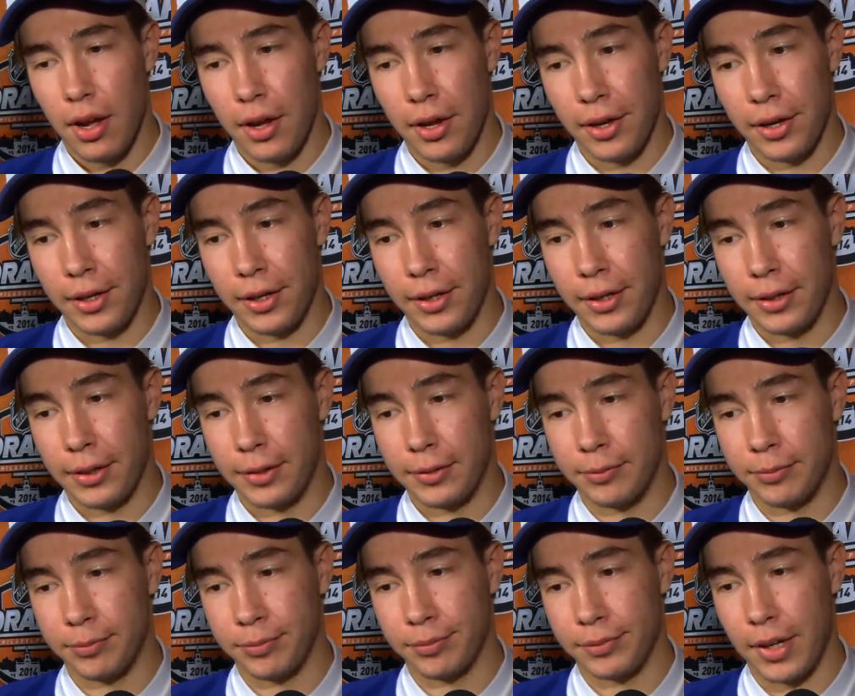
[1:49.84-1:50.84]

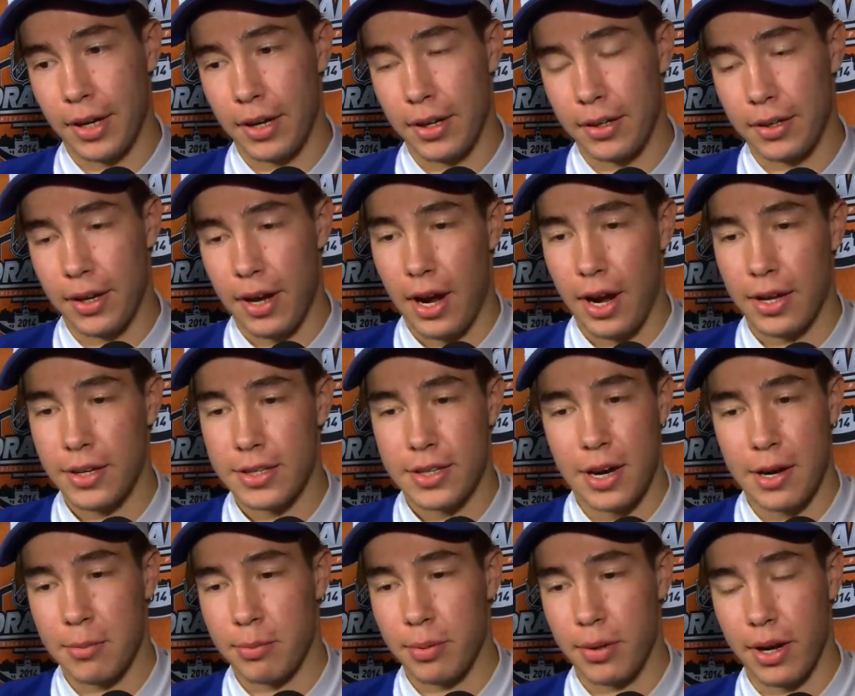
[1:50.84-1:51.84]
I
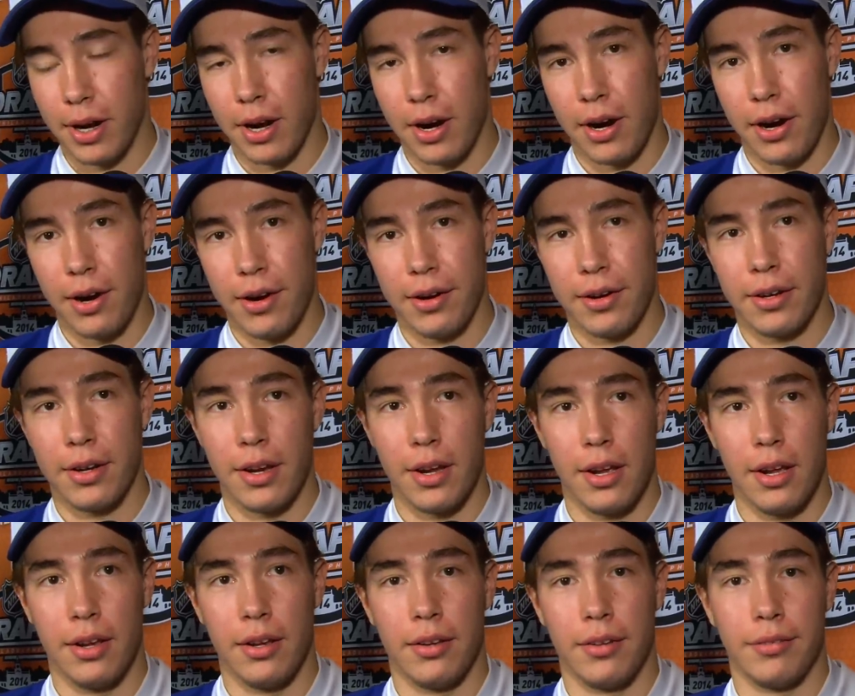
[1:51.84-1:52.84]
tried to play hard
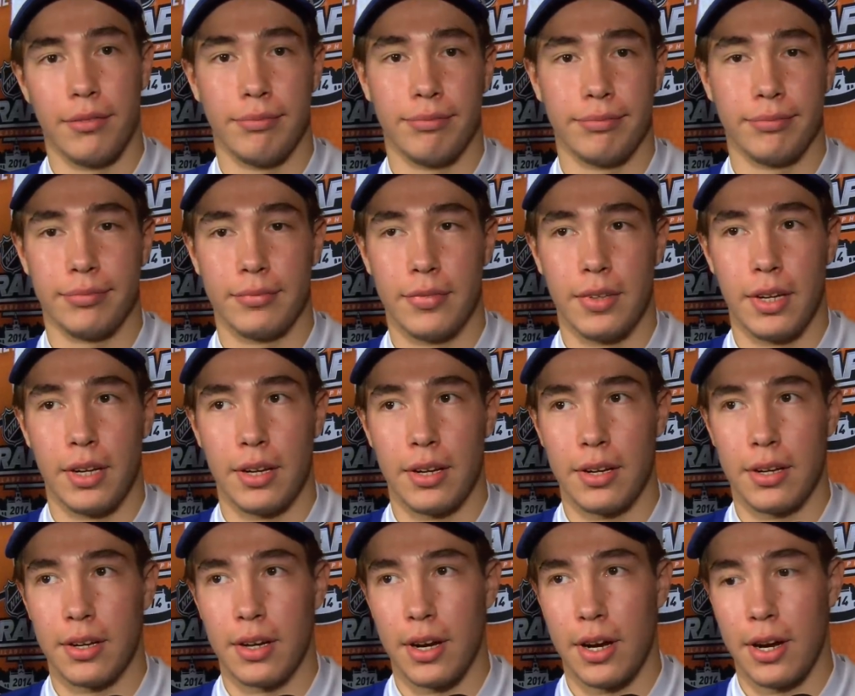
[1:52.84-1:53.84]
and, like,
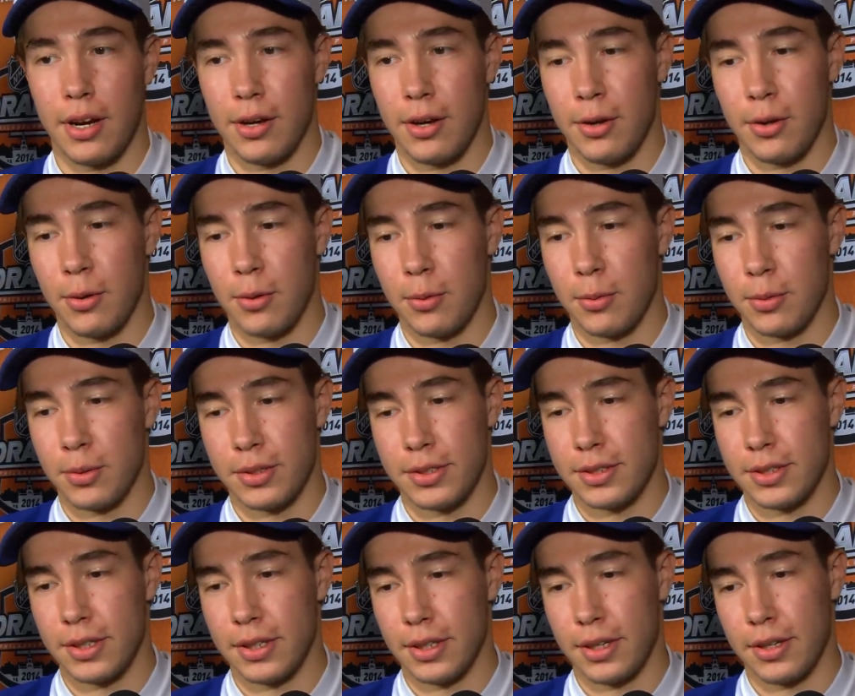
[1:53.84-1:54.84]
I don't know
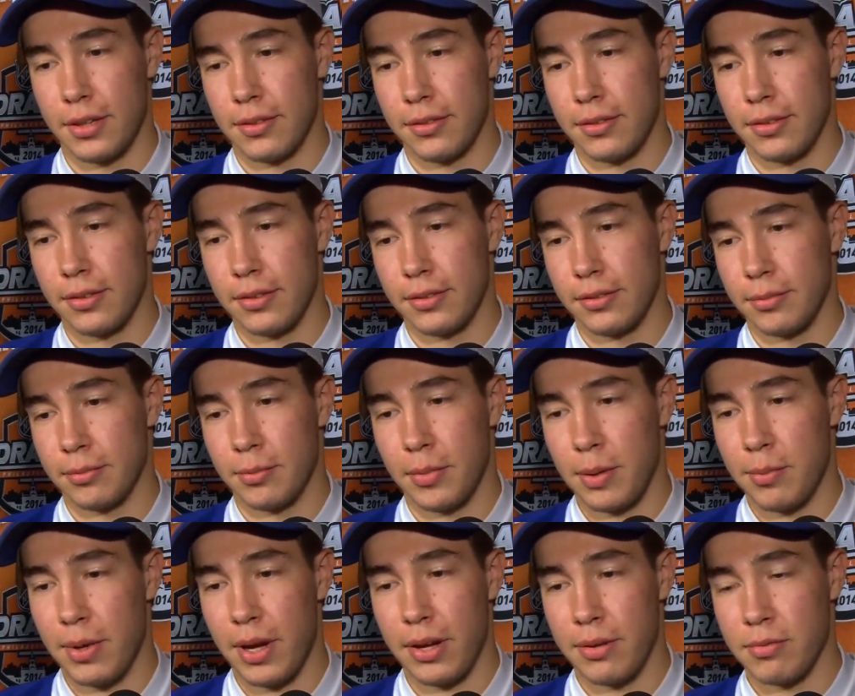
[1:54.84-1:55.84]
what's, like,
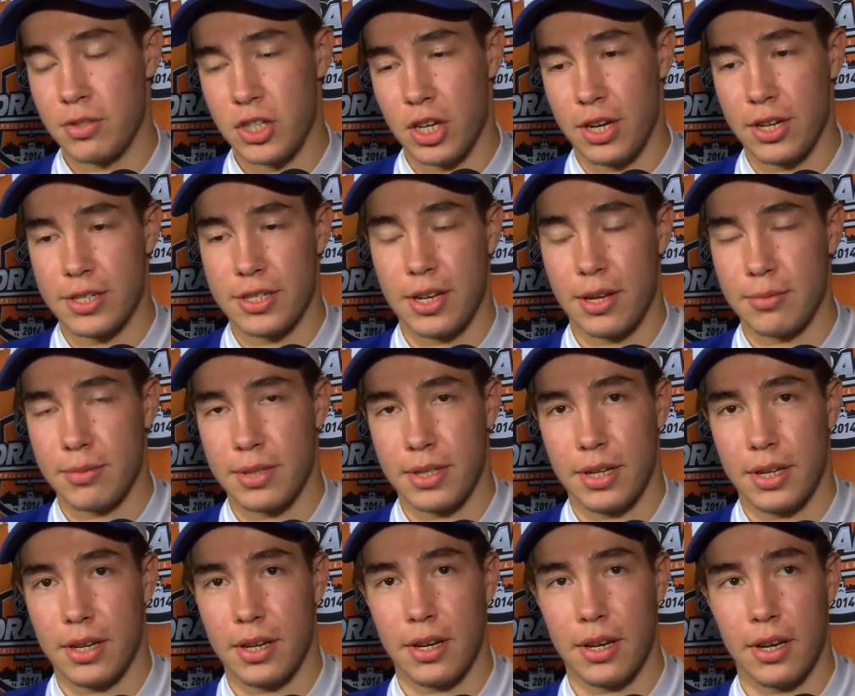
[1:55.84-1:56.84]
maybe I changed
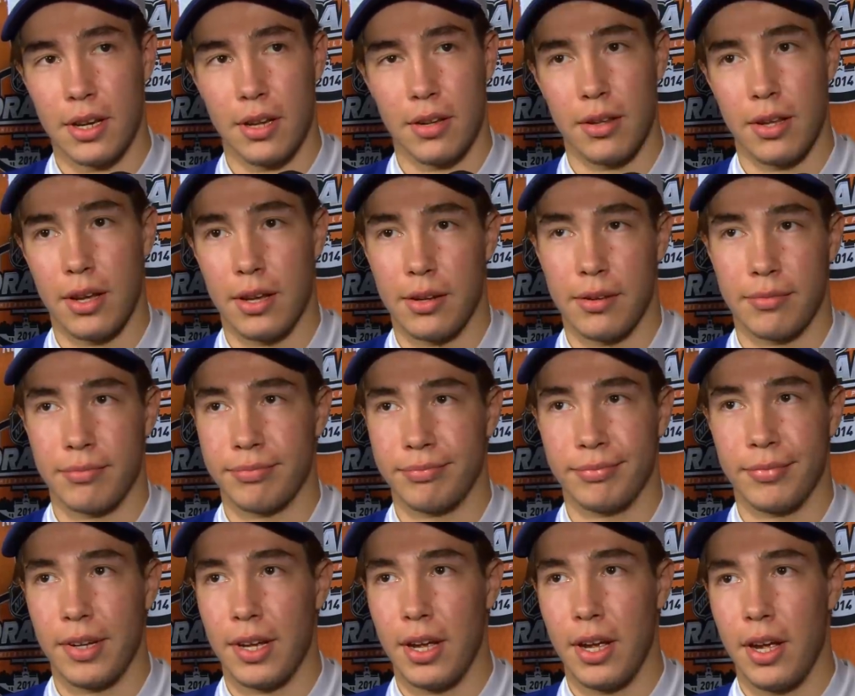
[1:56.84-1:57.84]
something and, like,
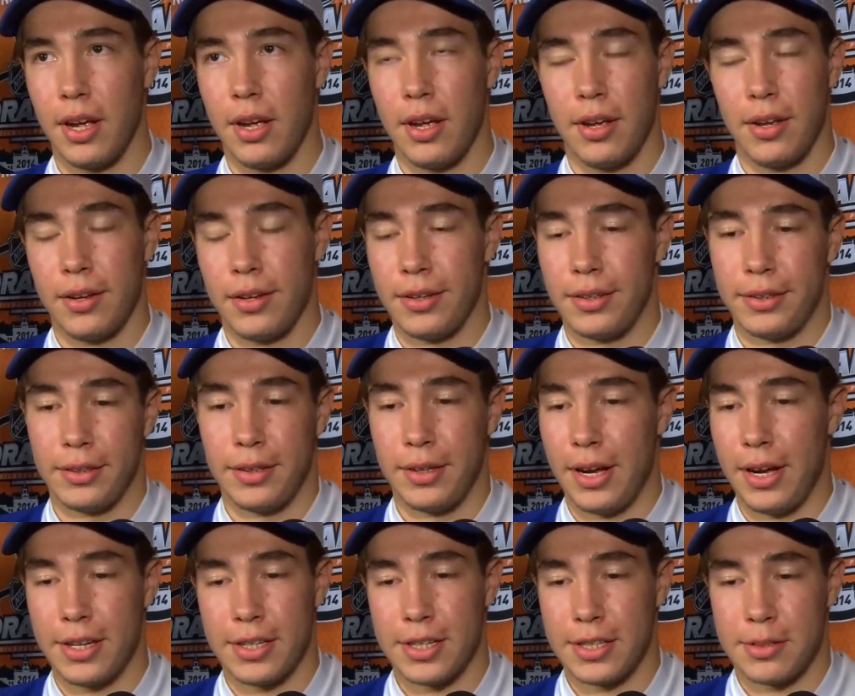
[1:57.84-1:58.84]

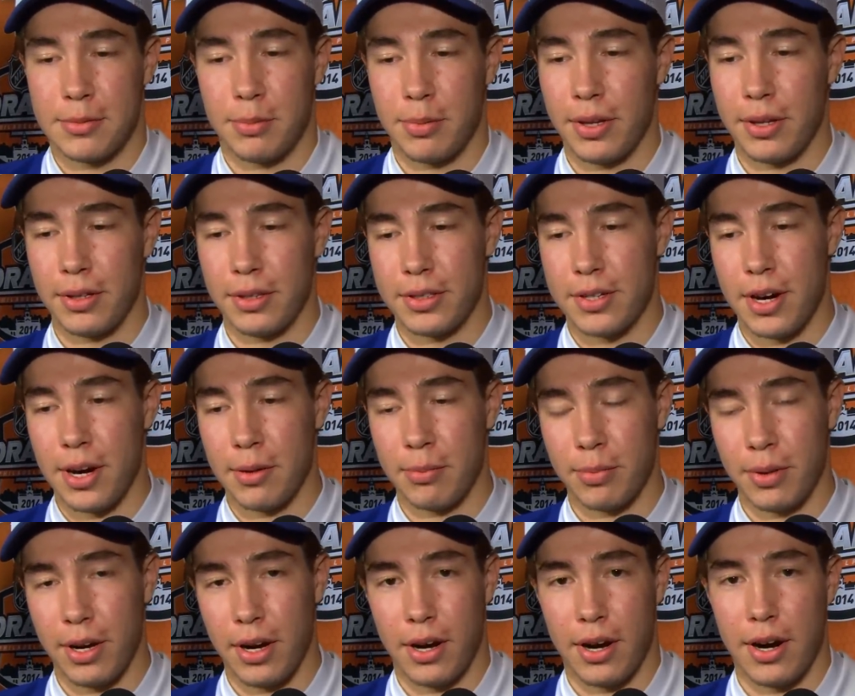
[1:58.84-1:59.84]
I just tried
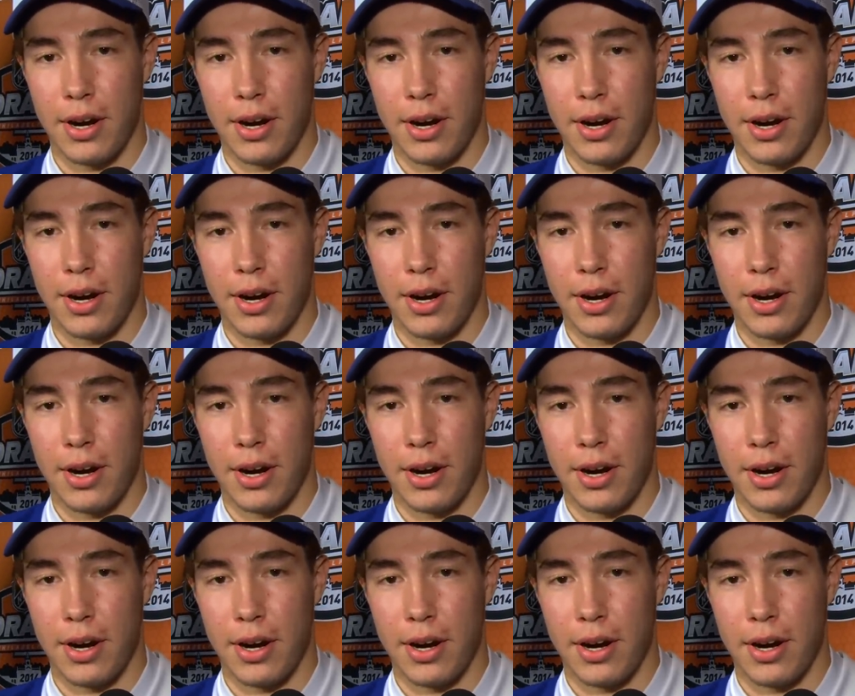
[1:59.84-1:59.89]
to play